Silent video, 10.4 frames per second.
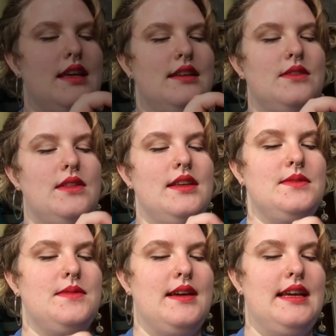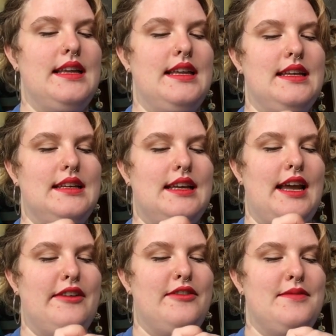So this one
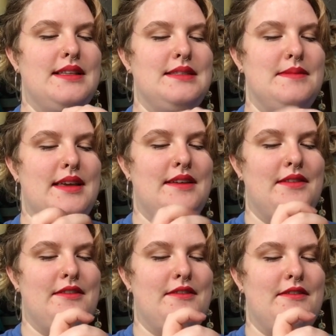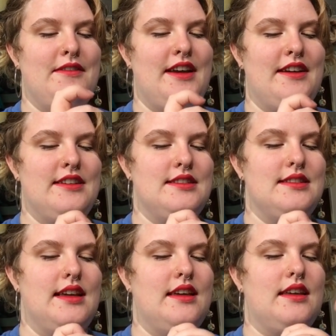kind of reminds me of a fairy
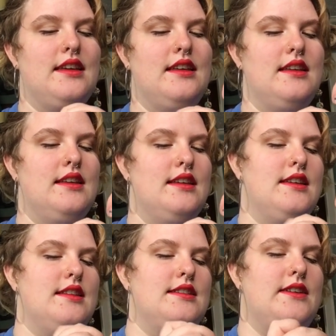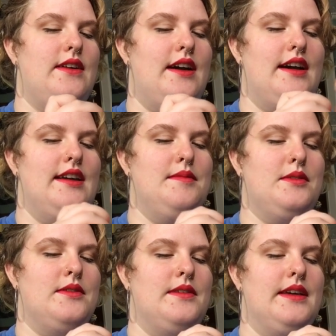stick. So I am
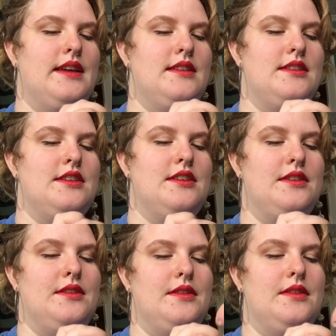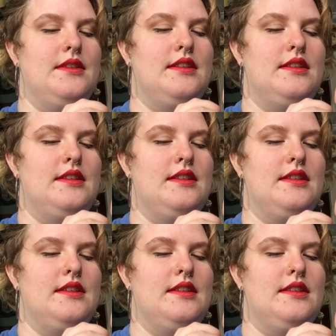going to